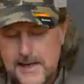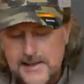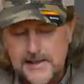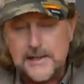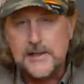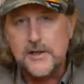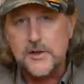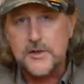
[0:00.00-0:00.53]

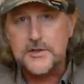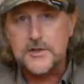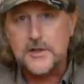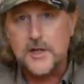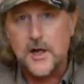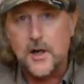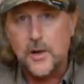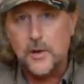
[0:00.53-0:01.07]
Many years
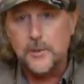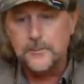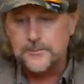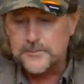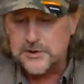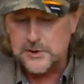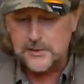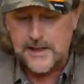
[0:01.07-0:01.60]
ago,
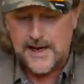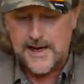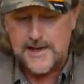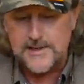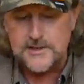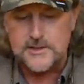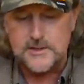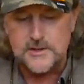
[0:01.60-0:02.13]
two
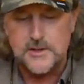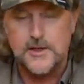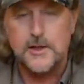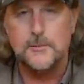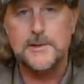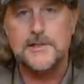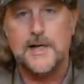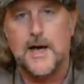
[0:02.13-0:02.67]
guys, you
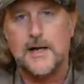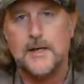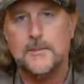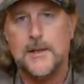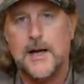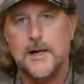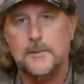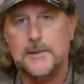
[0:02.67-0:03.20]
hear me talk
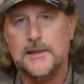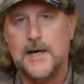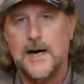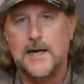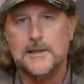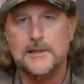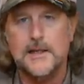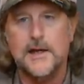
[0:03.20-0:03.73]
about them a
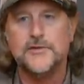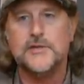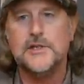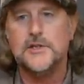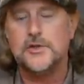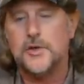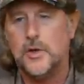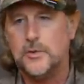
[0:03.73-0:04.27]
lot,
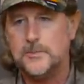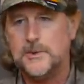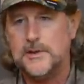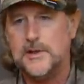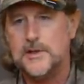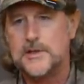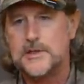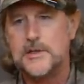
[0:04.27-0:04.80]
Lefty showed me
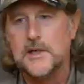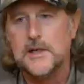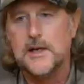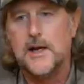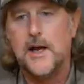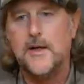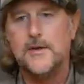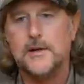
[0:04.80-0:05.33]
this,
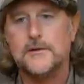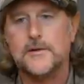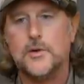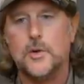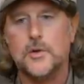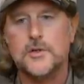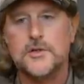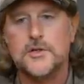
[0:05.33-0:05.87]
and then of
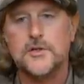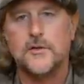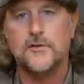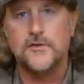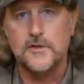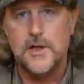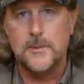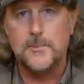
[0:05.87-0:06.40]
course
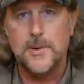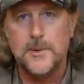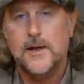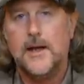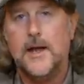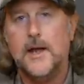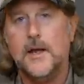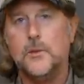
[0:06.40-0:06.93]
Flip,
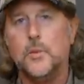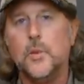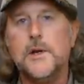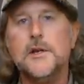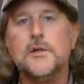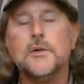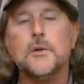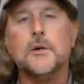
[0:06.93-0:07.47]
and
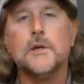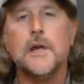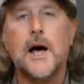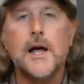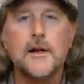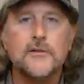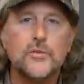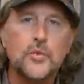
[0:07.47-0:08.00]
we do a
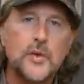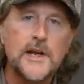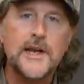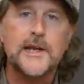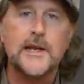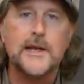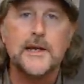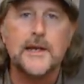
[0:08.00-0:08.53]
lot of
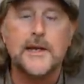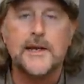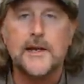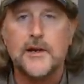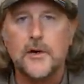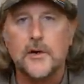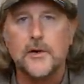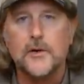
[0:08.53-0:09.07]
rigging
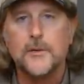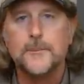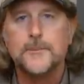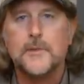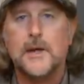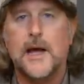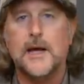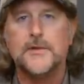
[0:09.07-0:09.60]
here
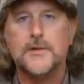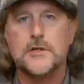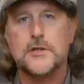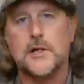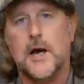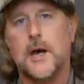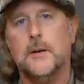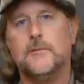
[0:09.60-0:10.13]
at the
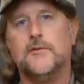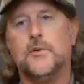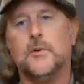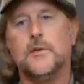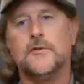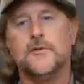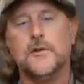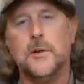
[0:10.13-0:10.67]
shop
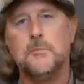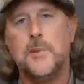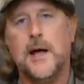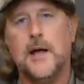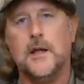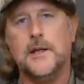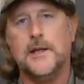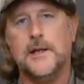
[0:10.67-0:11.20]
for Flip
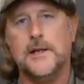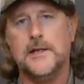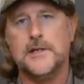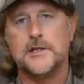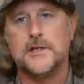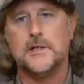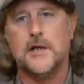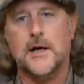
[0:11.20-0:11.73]
Pallet and
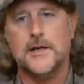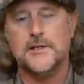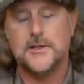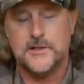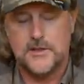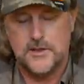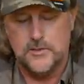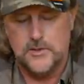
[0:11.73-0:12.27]
his clients
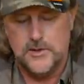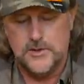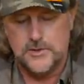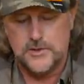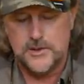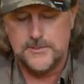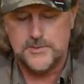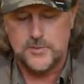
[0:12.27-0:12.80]
that go on
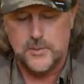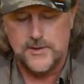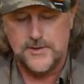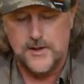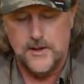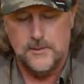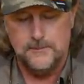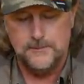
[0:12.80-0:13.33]
trips with
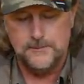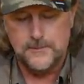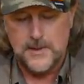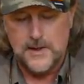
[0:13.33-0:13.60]
him.